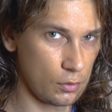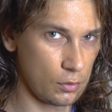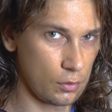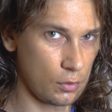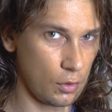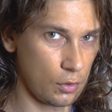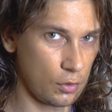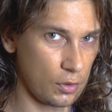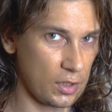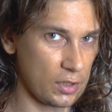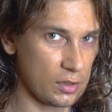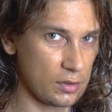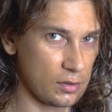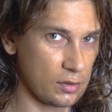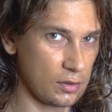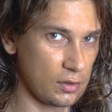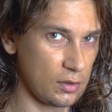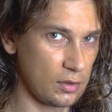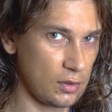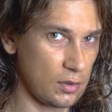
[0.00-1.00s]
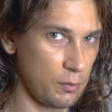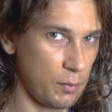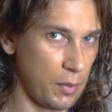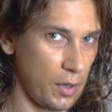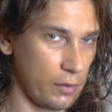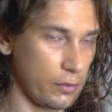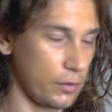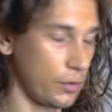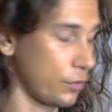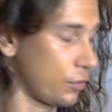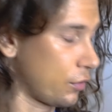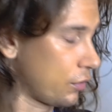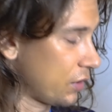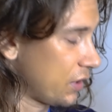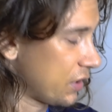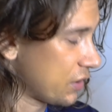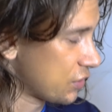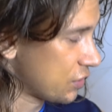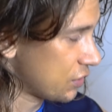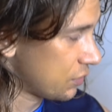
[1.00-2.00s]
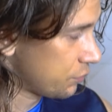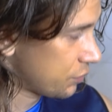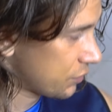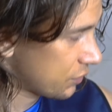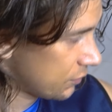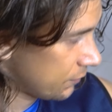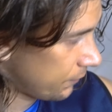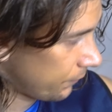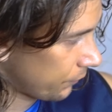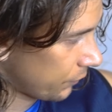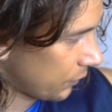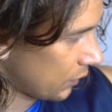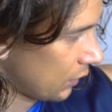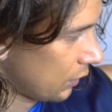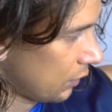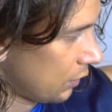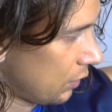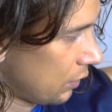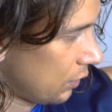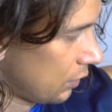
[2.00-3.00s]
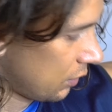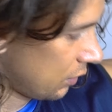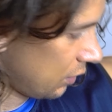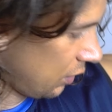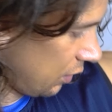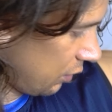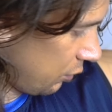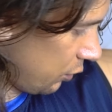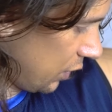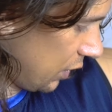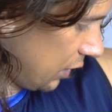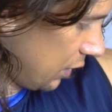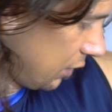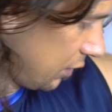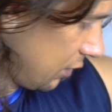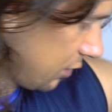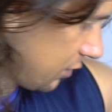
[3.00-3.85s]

coconut powder, coconut chips can be added